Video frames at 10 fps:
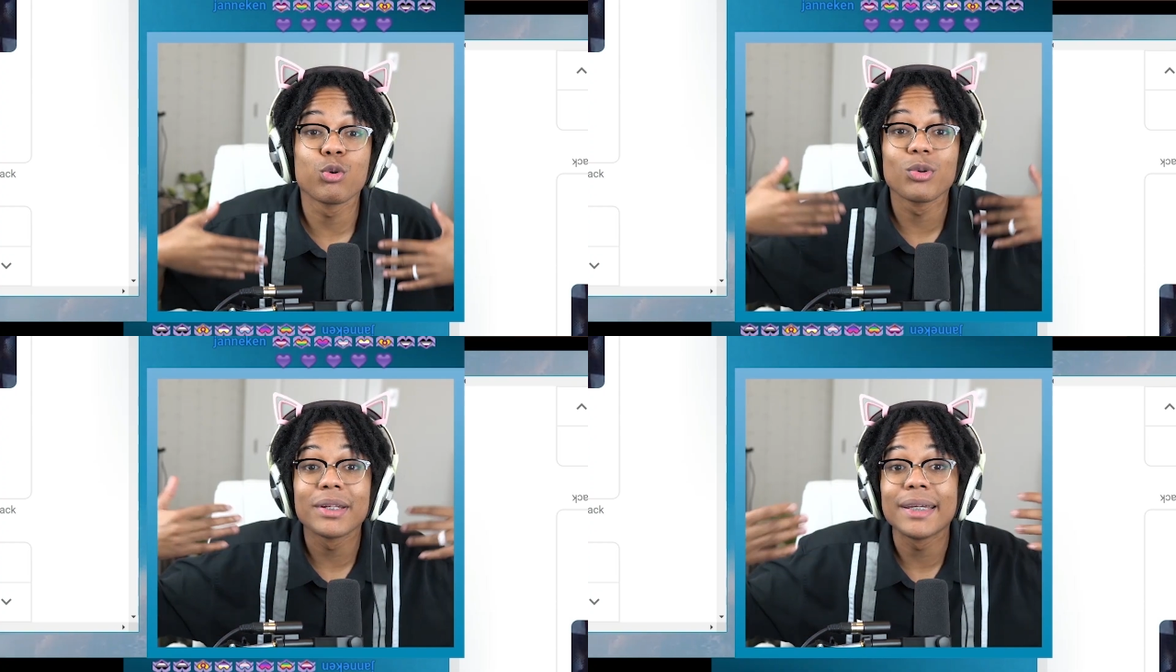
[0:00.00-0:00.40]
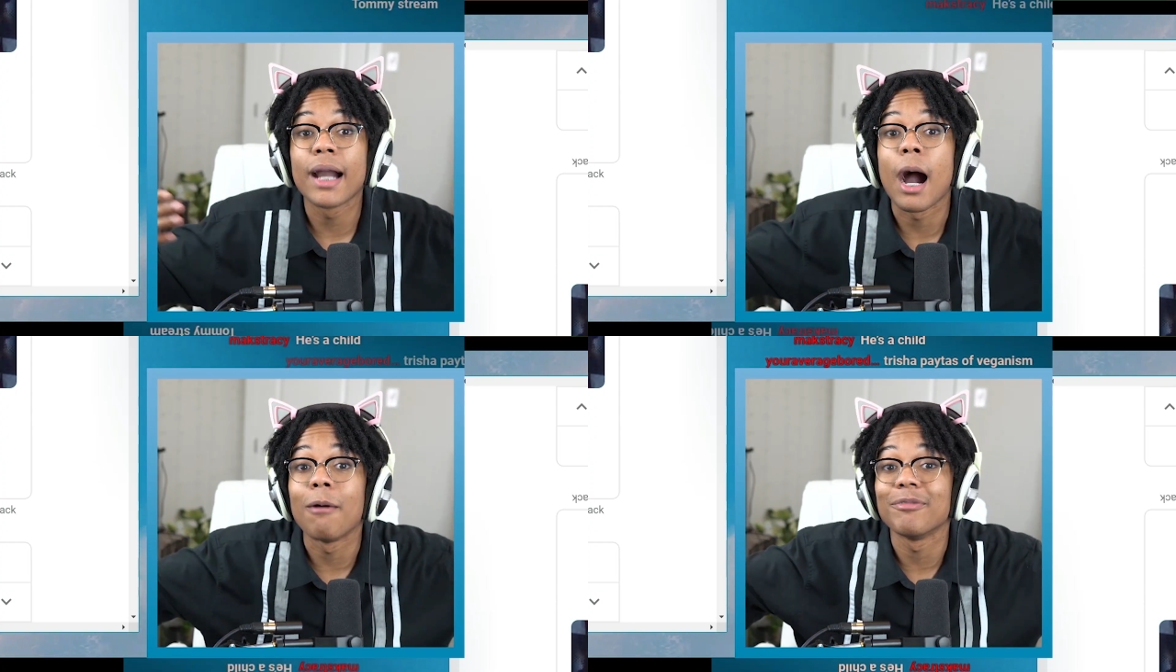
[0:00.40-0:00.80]

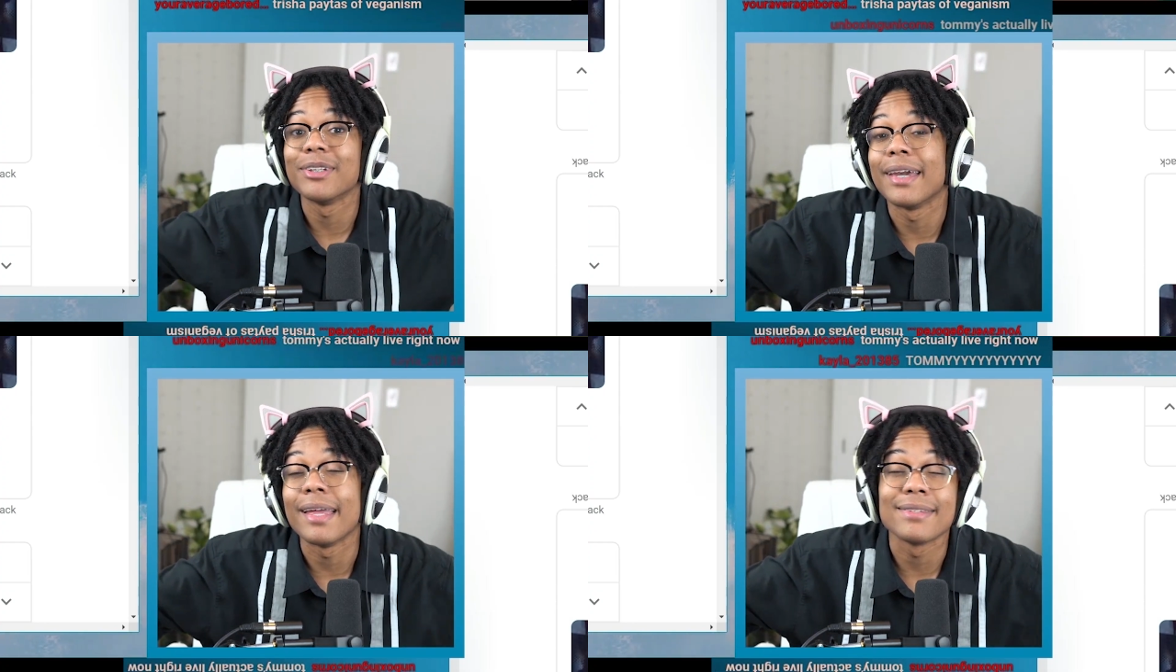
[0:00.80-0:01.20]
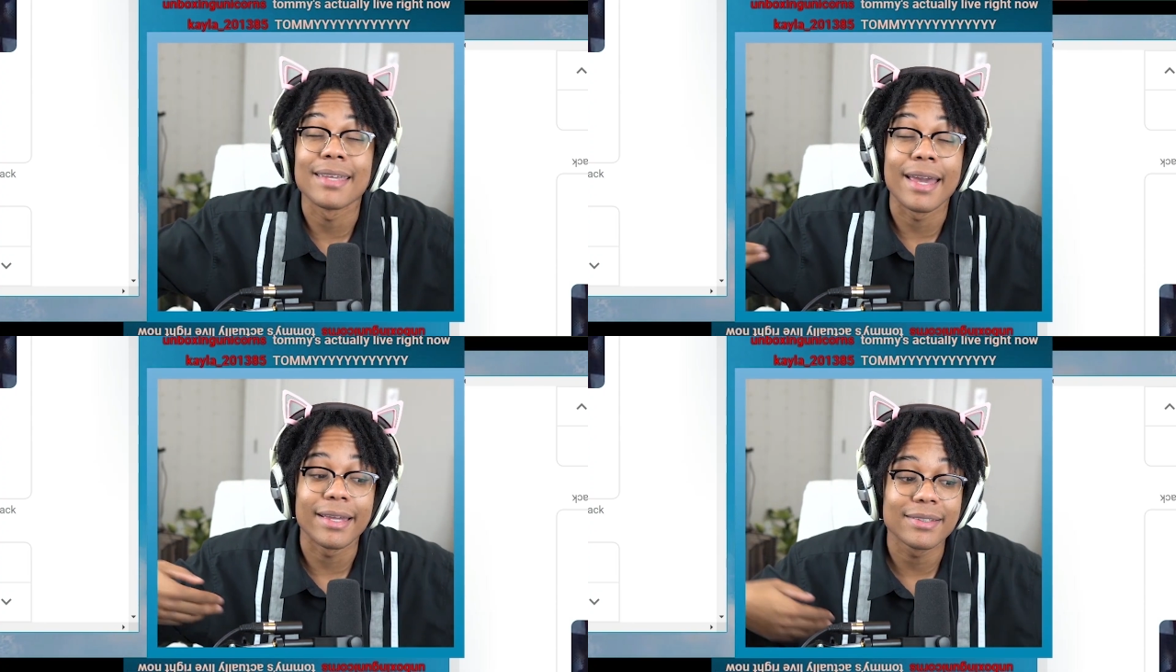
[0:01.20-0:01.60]
pretty confident in
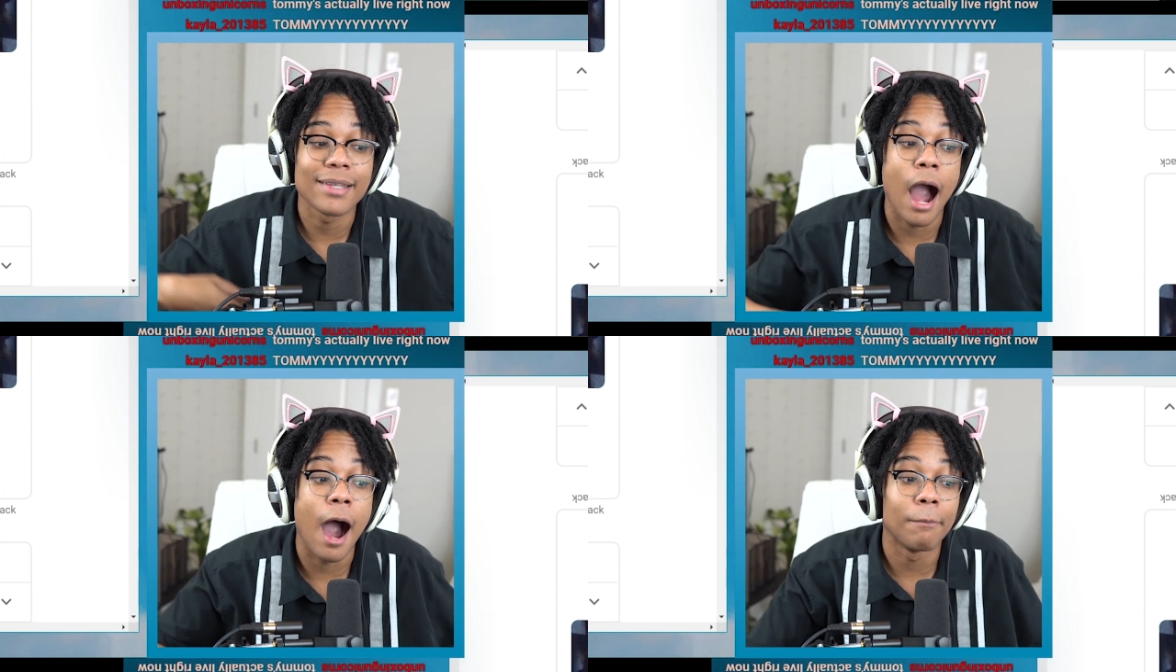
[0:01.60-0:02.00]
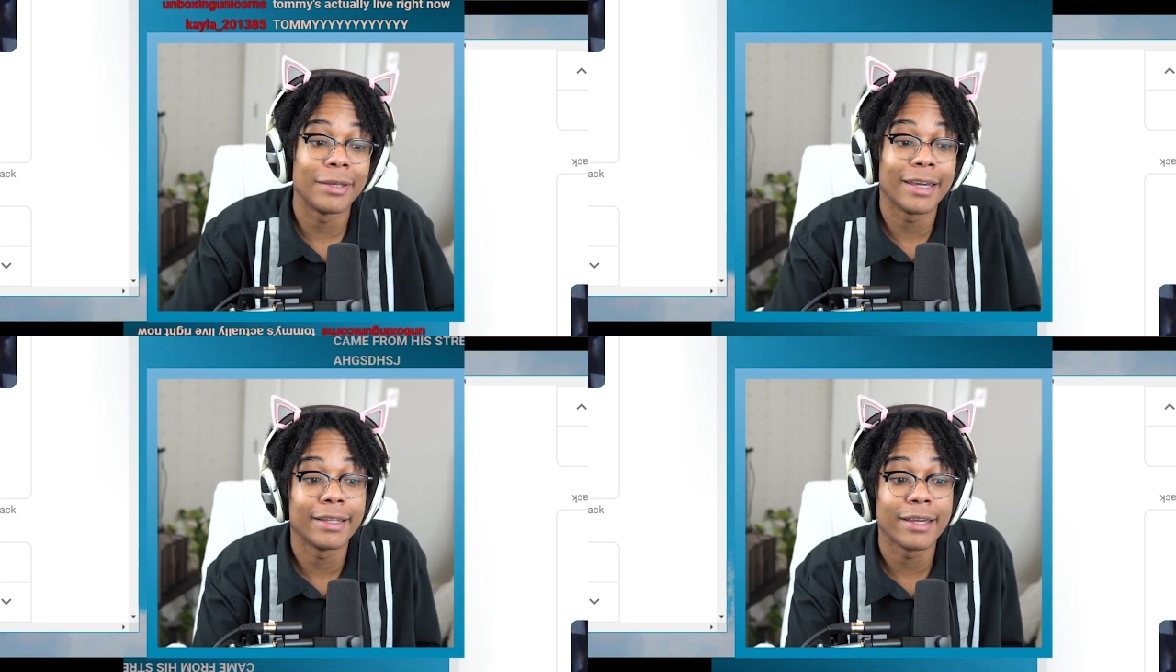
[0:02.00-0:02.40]
saying
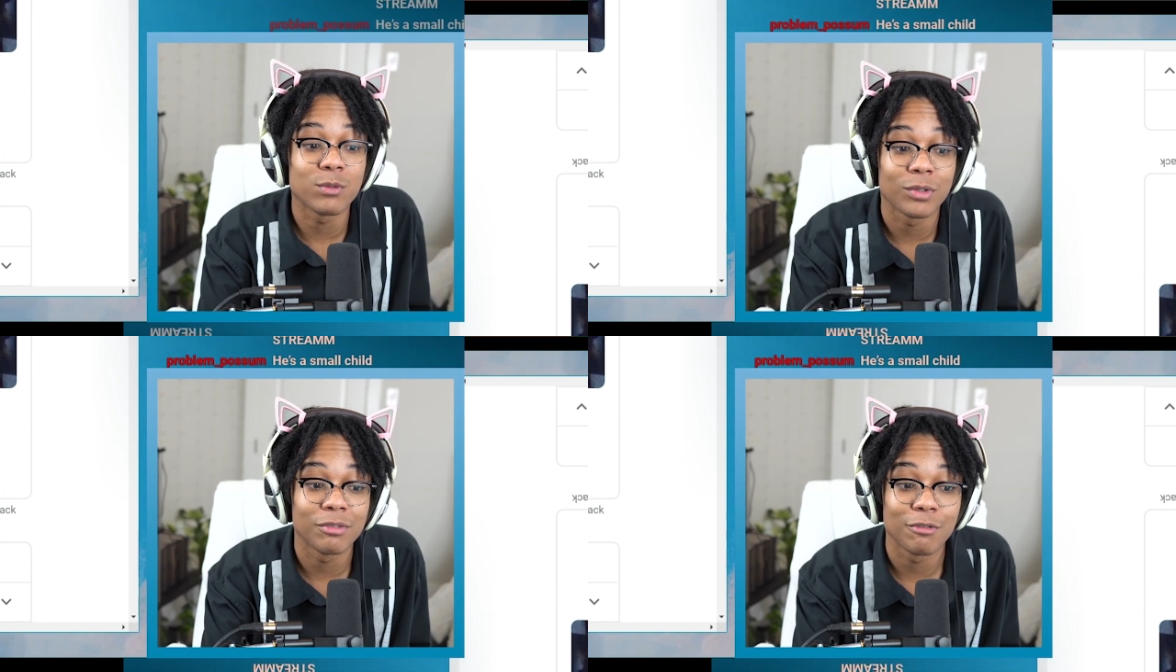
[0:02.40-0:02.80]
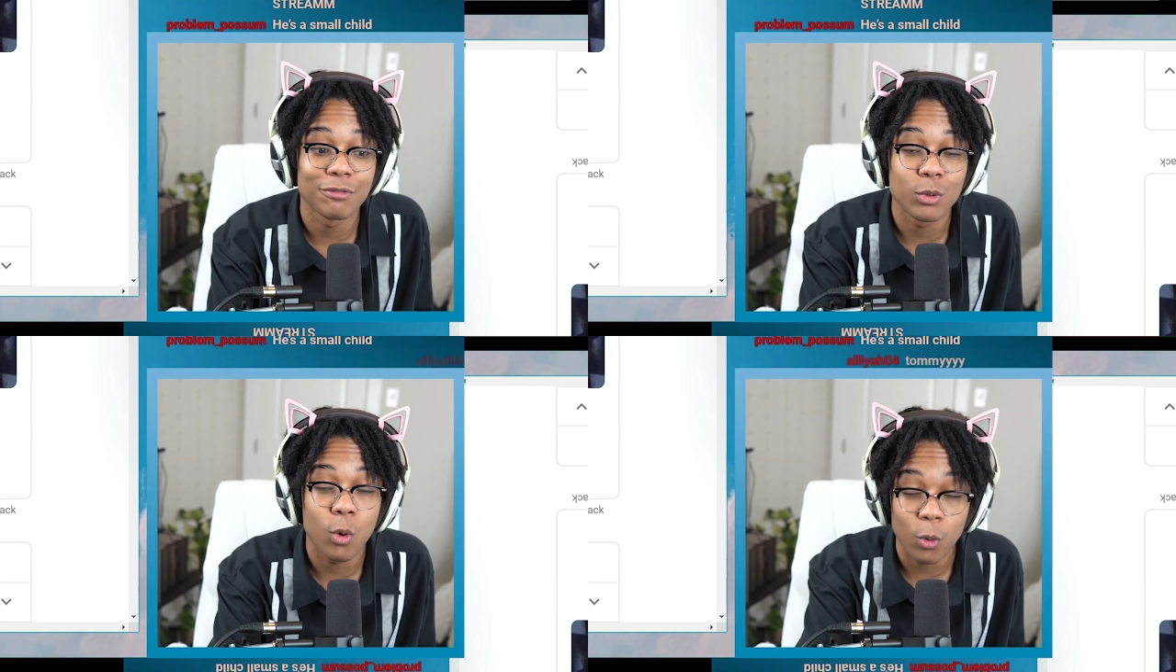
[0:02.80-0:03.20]
Tommy in it is one of
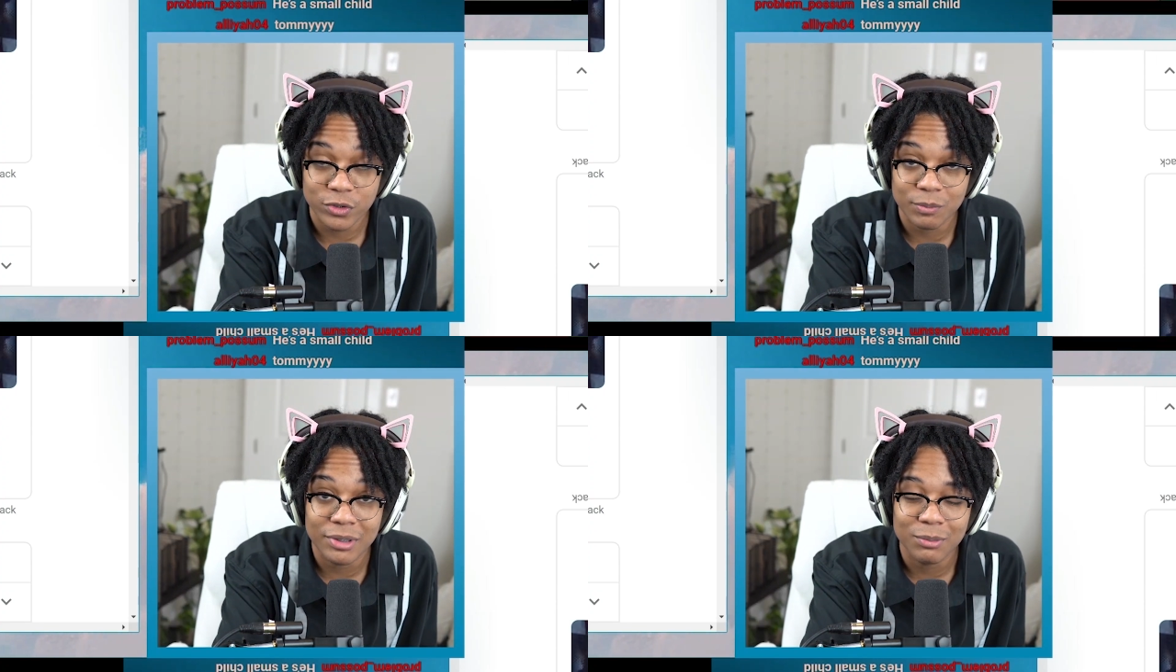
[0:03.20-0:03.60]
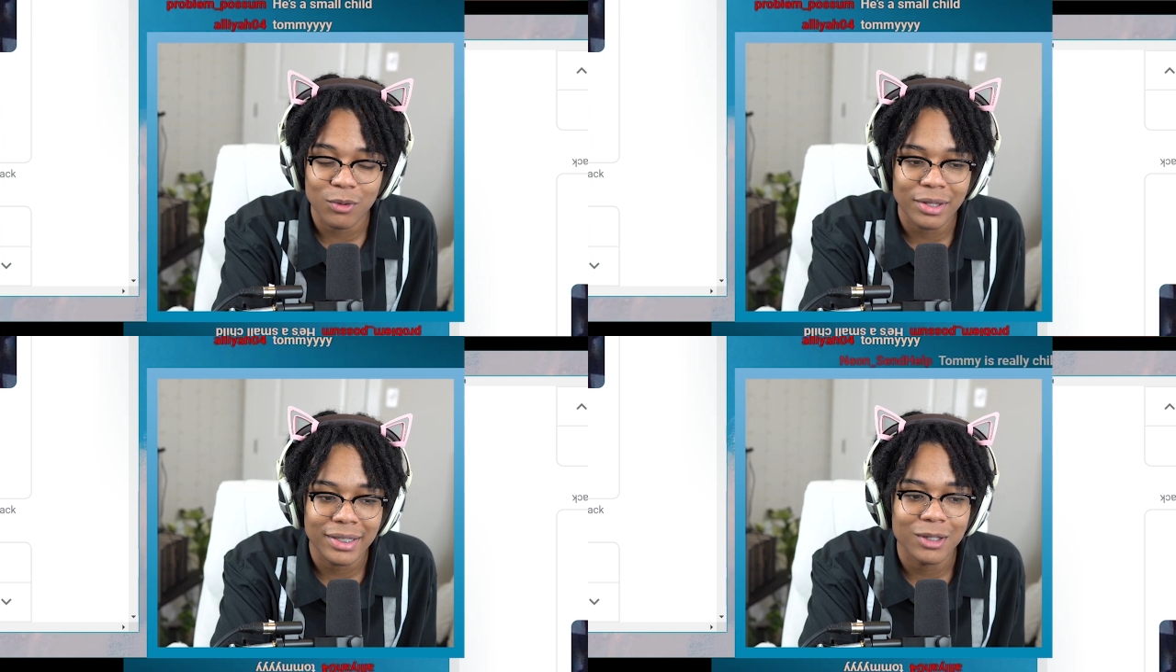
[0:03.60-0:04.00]
the few wholesome
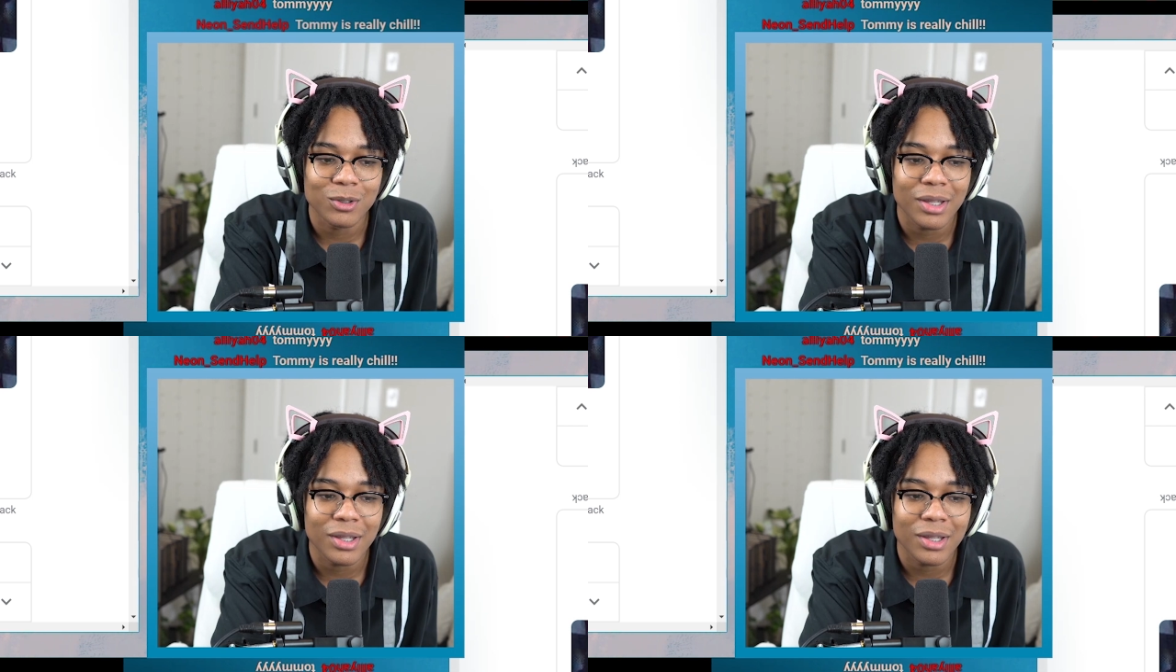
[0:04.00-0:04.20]
people on the